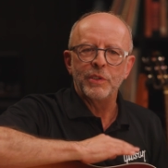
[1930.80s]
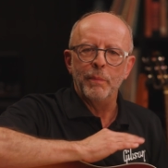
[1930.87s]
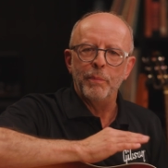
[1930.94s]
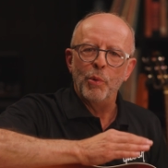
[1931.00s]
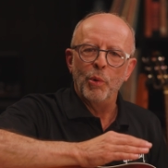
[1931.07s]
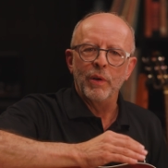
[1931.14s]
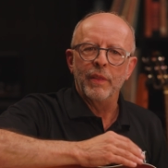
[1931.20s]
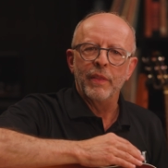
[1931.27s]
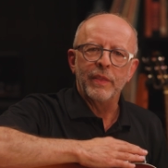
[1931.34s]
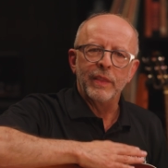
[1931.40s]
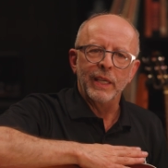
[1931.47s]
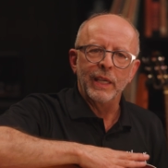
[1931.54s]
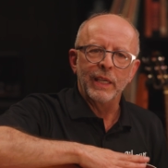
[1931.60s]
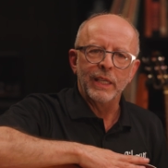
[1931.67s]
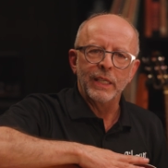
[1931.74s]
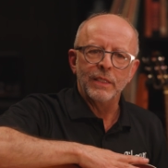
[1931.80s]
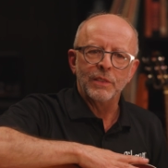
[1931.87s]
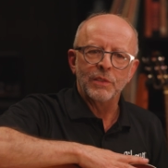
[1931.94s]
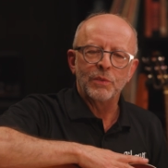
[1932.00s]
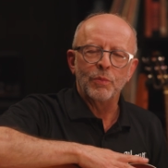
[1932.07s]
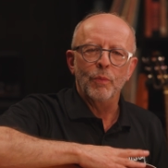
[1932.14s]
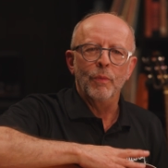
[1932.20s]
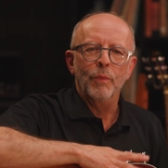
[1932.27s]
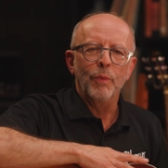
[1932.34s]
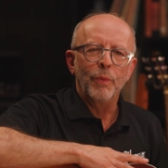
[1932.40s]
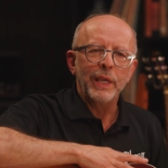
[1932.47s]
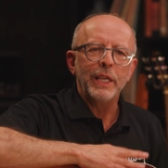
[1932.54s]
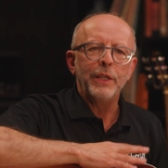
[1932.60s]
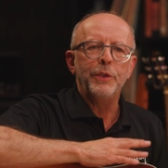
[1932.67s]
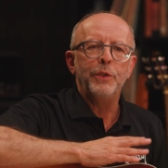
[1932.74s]
important thing is
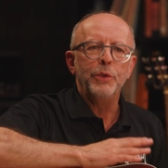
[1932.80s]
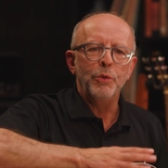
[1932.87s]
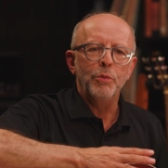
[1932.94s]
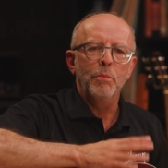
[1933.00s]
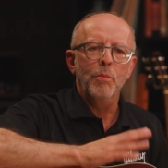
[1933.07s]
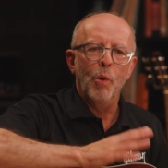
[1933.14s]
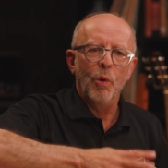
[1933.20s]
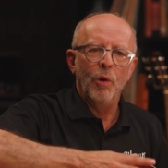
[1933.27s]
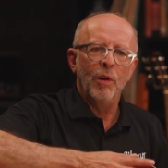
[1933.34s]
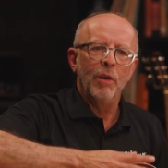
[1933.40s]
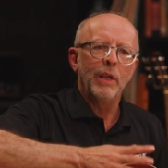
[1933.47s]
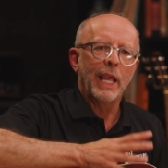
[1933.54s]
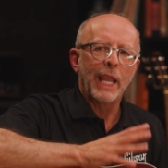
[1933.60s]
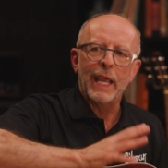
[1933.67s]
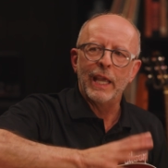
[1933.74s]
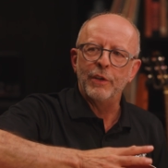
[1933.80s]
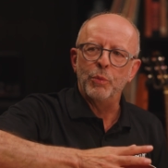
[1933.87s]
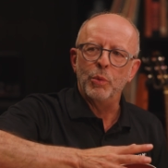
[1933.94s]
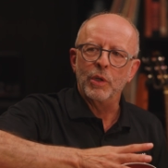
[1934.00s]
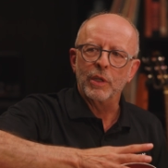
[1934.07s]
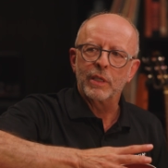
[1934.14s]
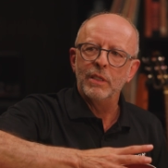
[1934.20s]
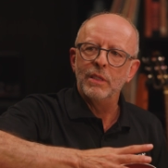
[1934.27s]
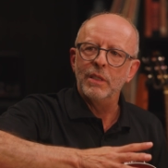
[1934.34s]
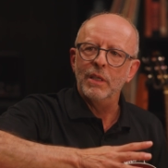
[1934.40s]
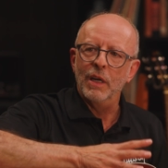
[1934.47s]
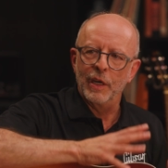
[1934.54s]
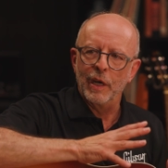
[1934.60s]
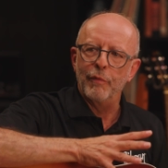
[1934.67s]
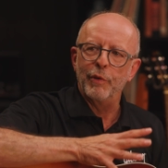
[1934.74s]
we do more handwork
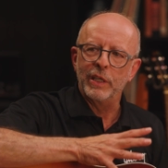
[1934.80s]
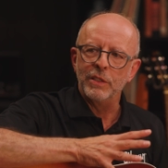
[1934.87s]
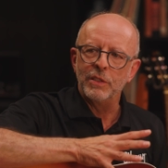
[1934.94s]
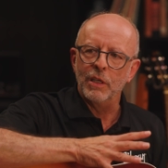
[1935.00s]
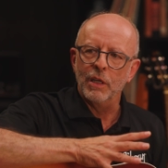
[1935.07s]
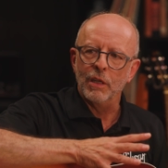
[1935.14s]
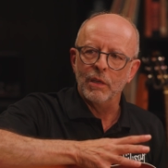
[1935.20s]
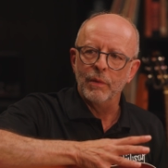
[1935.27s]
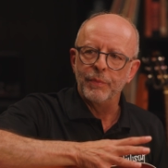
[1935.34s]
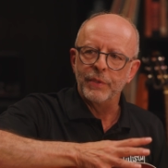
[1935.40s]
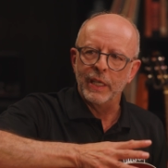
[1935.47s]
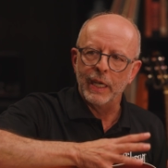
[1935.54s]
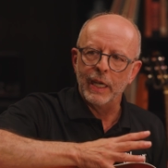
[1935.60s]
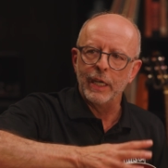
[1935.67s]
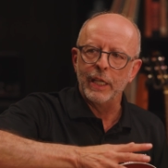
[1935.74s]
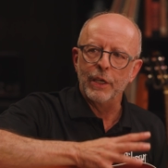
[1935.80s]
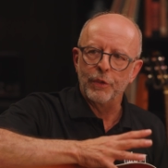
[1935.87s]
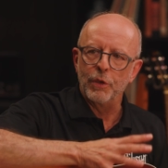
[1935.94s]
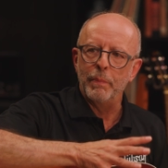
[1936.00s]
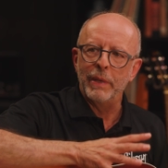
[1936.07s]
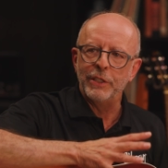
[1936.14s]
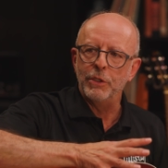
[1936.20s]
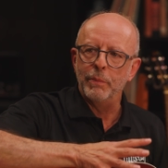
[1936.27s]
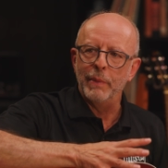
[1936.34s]
on every guitar than any other major